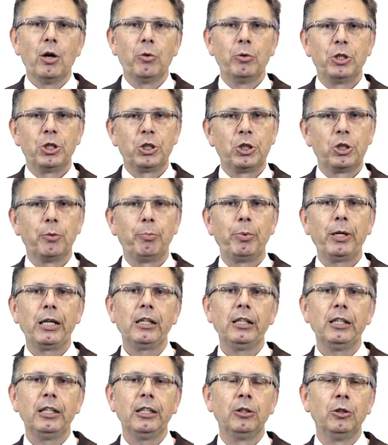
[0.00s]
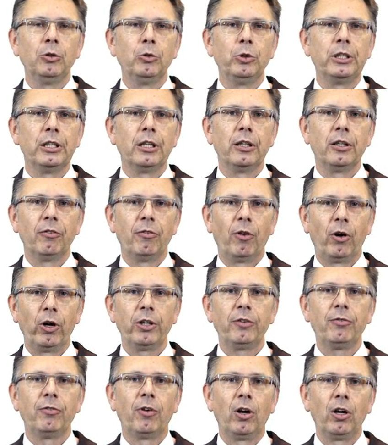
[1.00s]
which typically elute in the
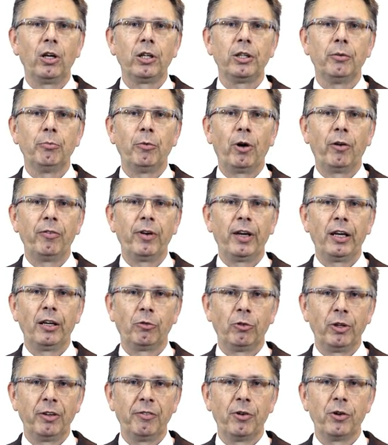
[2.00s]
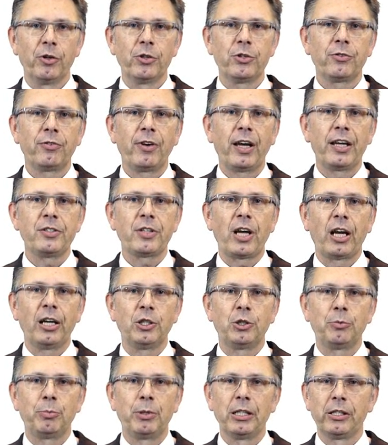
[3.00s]
void volume of a reversed phase
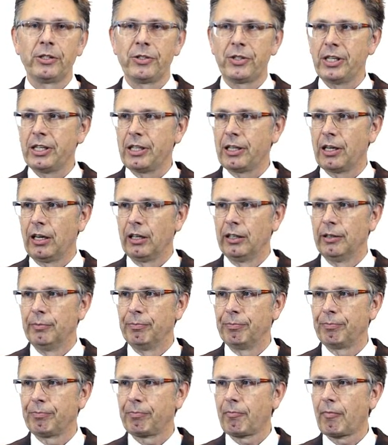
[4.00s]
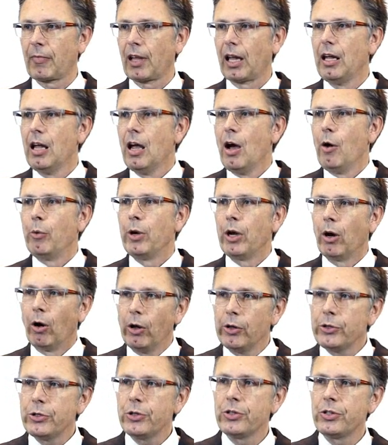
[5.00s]
HPLC column. We
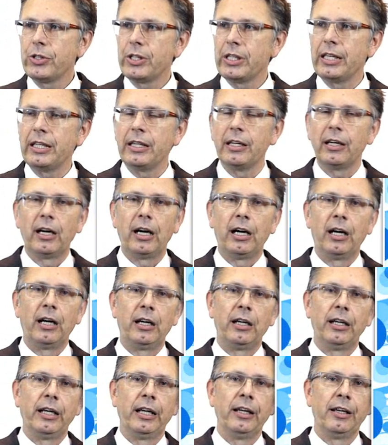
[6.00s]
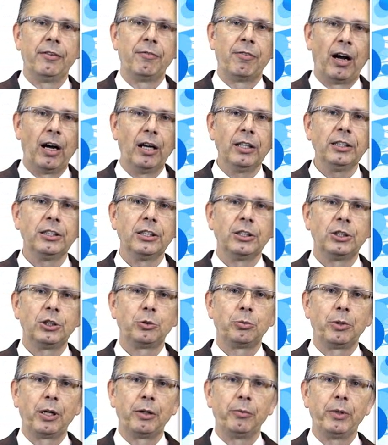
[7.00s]
also see an
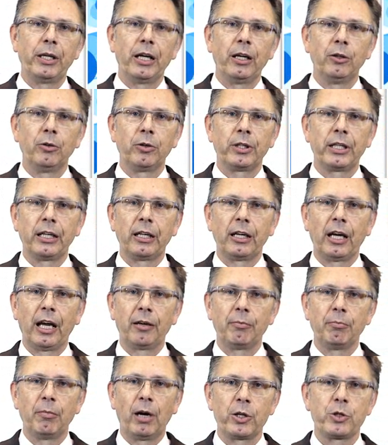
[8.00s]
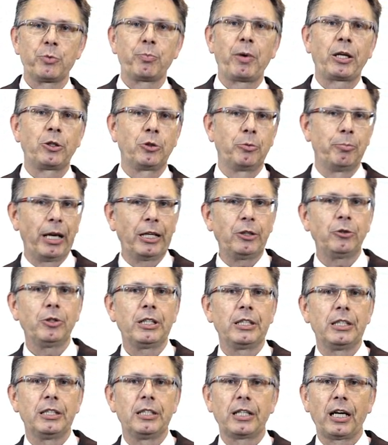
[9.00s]
advantage when we are looking at mass
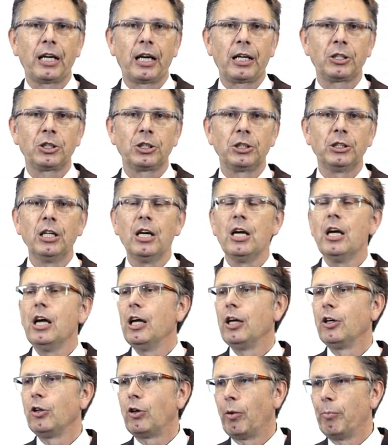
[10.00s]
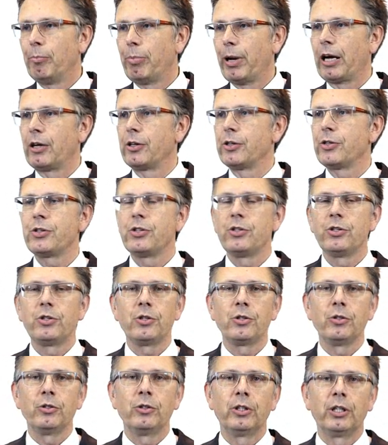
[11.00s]
spectrometric detection in comparison
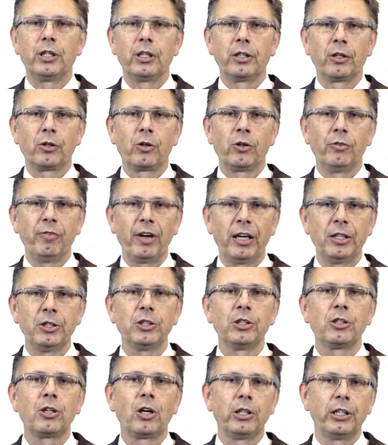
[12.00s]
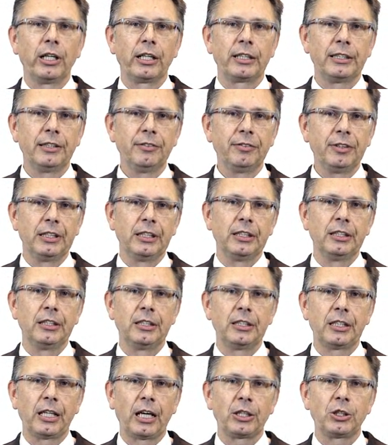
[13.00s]
to the conventional conductivity
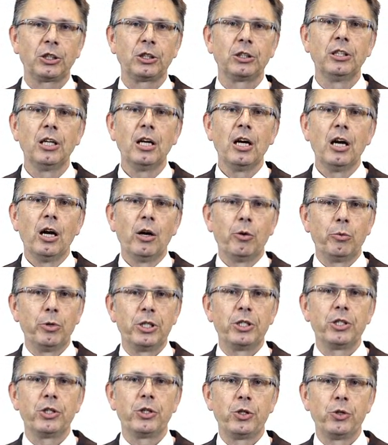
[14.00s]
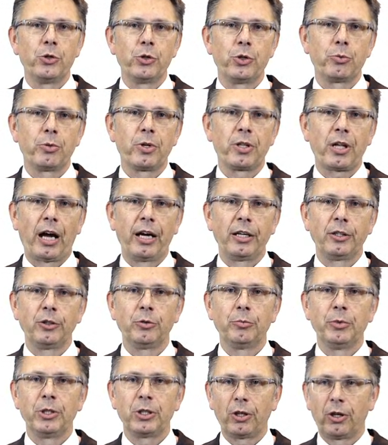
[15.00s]
detection, which is used with ion
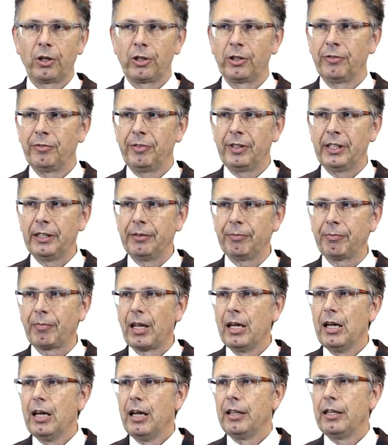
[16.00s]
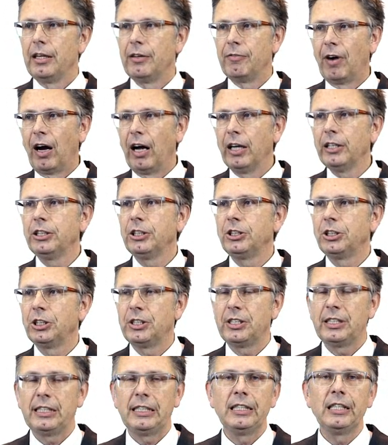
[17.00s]
chromatography. The
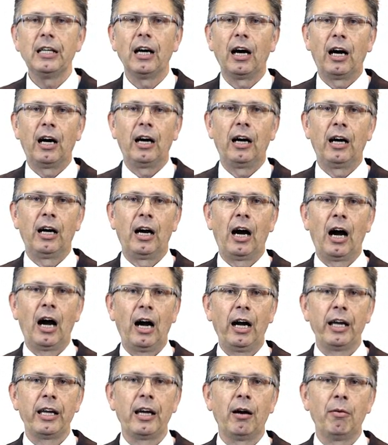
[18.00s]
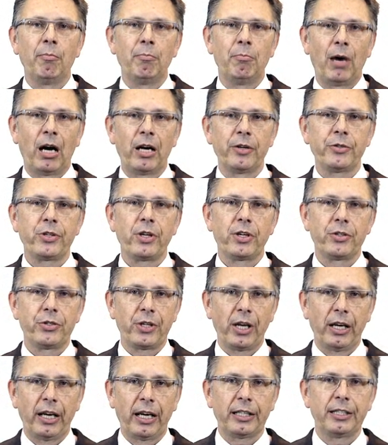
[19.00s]
advantages here are a higher mass
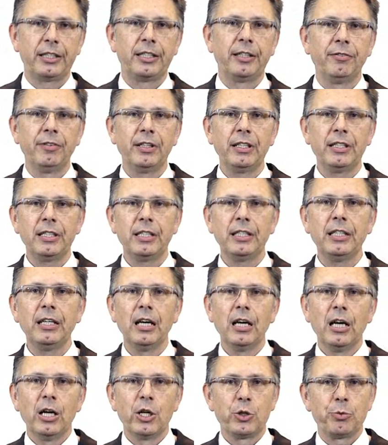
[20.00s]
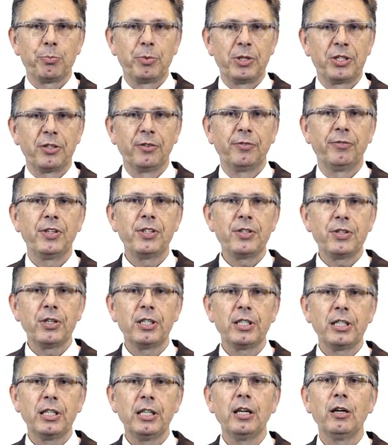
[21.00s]
selectivity,
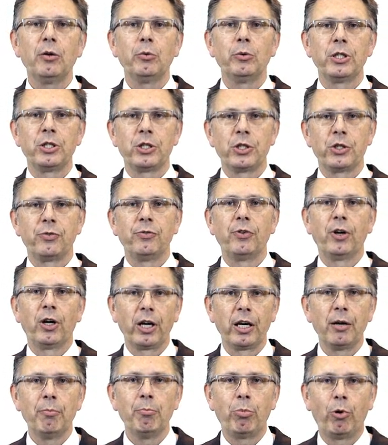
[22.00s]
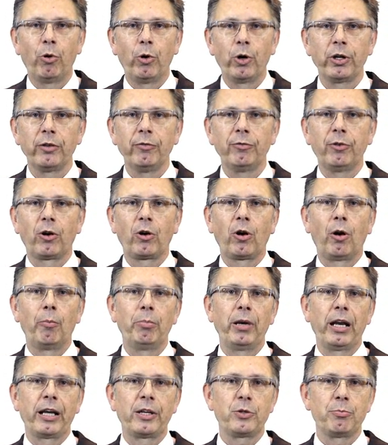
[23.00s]
specificity, which is very important for
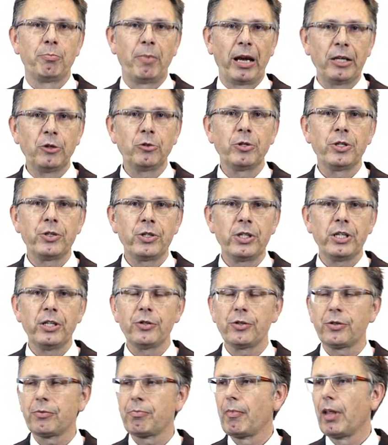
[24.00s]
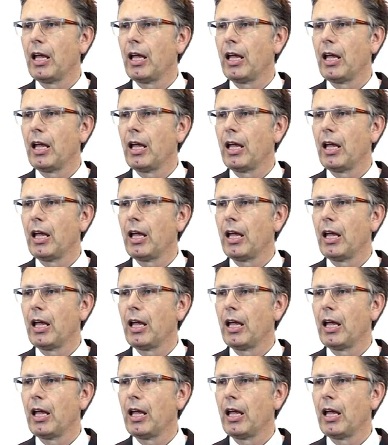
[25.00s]
complex matrices,